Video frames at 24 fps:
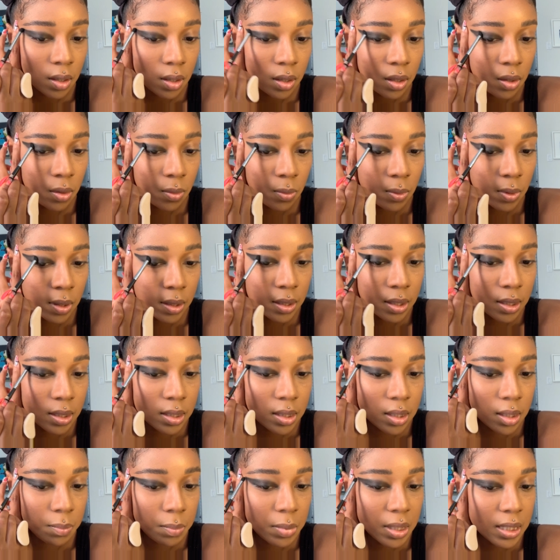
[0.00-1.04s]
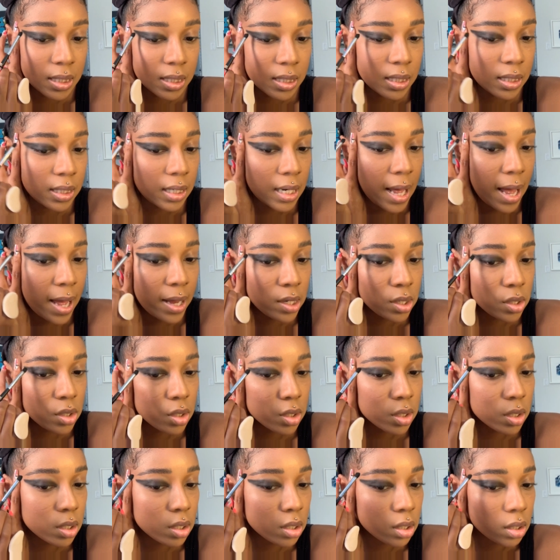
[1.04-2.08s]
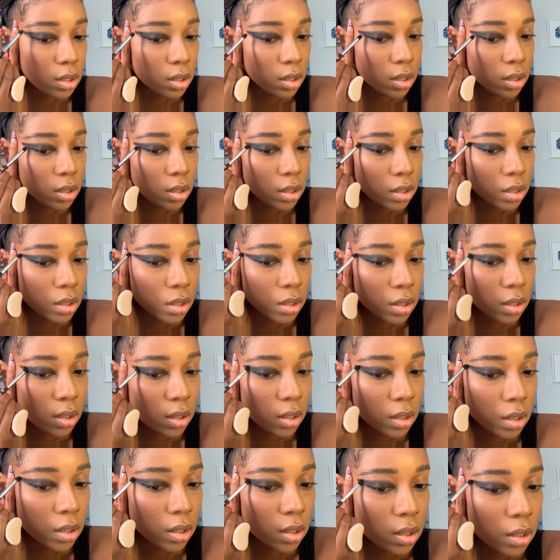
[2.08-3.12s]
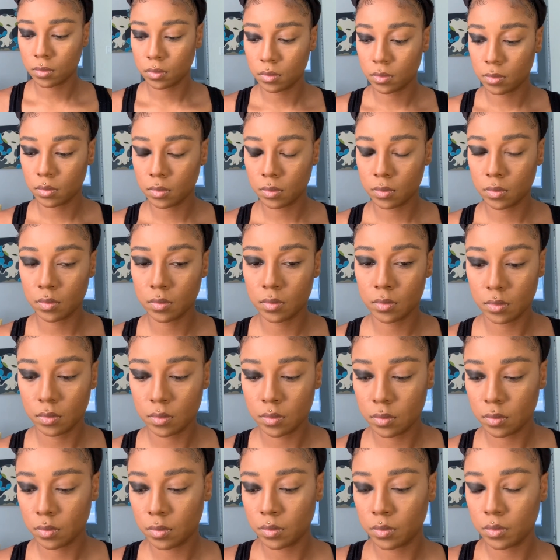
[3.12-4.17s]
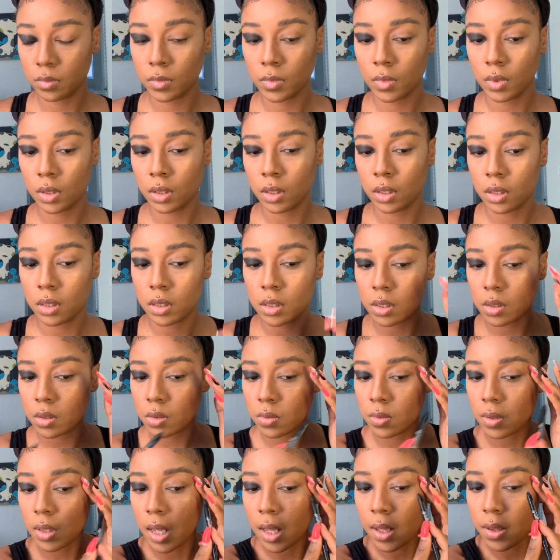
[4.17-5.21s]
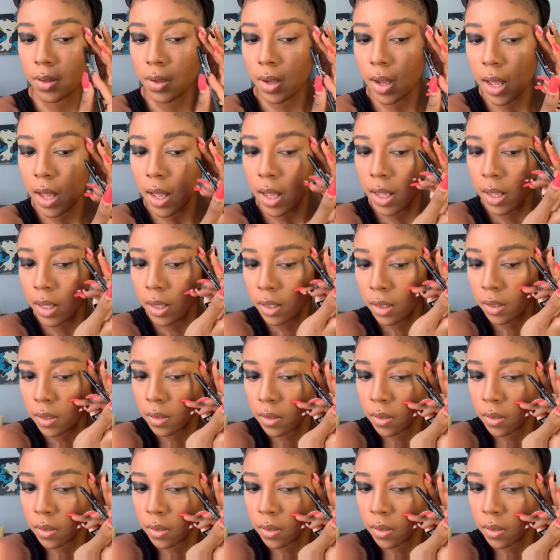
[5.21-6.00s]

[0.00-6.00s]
You want this to be snatched. Let's do the other eye.